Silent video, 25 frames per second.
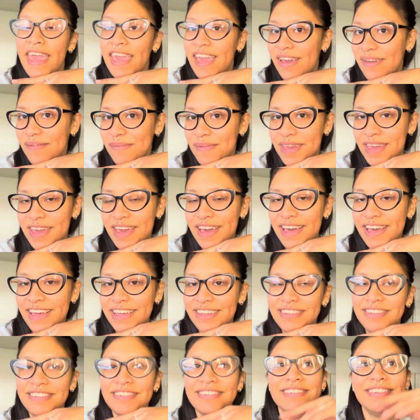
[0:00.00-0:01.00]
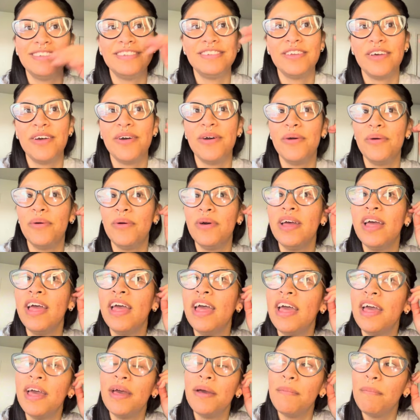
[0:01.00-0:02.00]
amigas, so
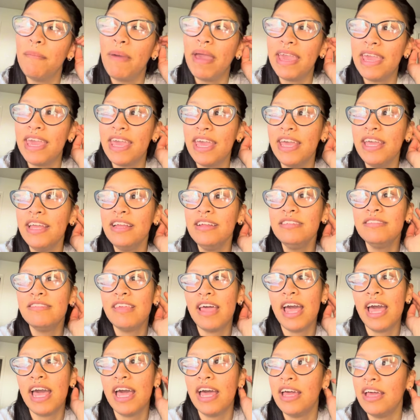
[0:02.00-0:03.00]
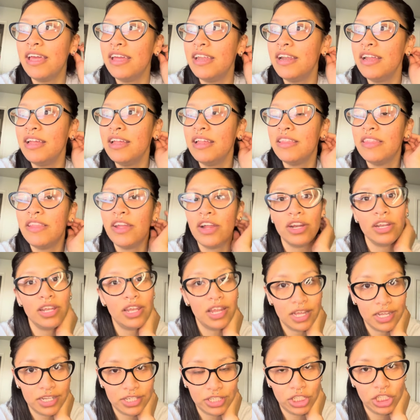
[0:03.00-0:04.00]
my kids had their
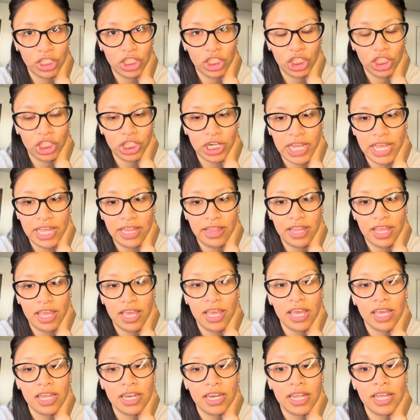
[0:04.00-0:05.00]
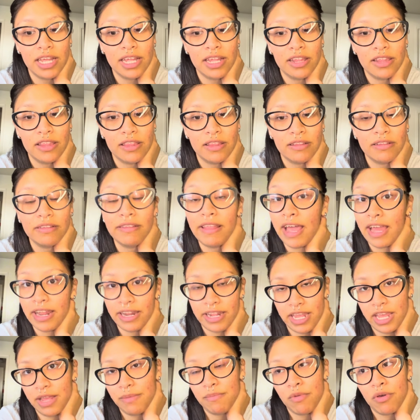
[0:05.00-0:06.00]
lunch and then dad
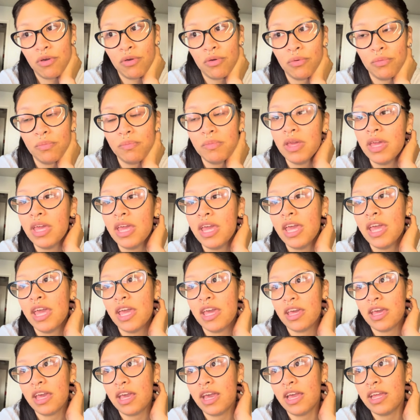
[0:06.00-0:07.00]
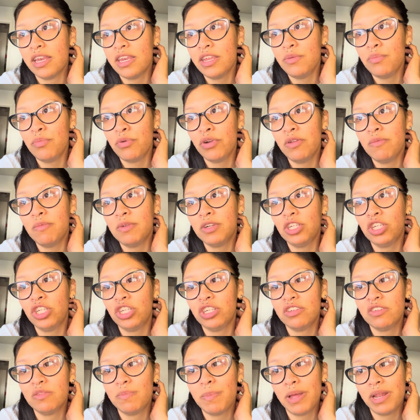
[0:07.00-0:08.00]
came home and he pretty much
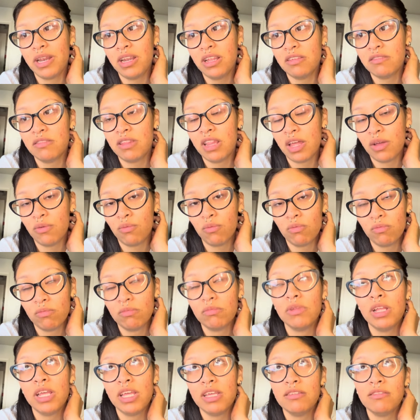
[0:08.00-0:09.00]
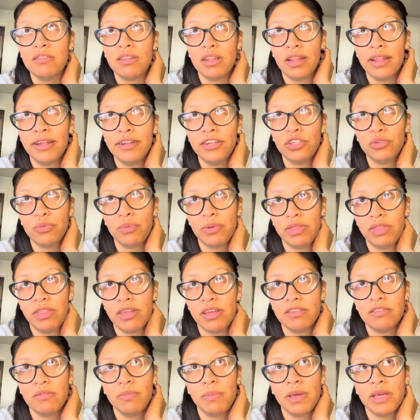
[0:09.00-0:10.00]
just spent his lunch with
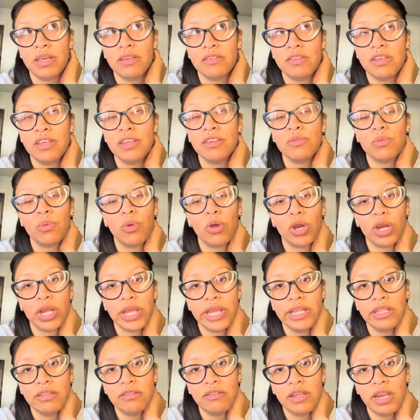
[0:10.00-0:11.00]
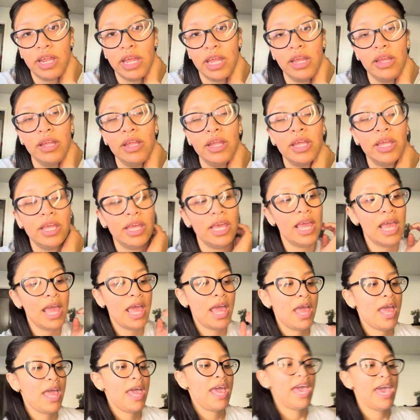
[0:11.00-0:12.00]
us because he is working today,
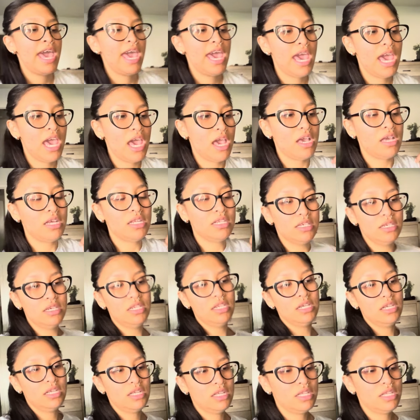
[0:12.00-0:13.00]
and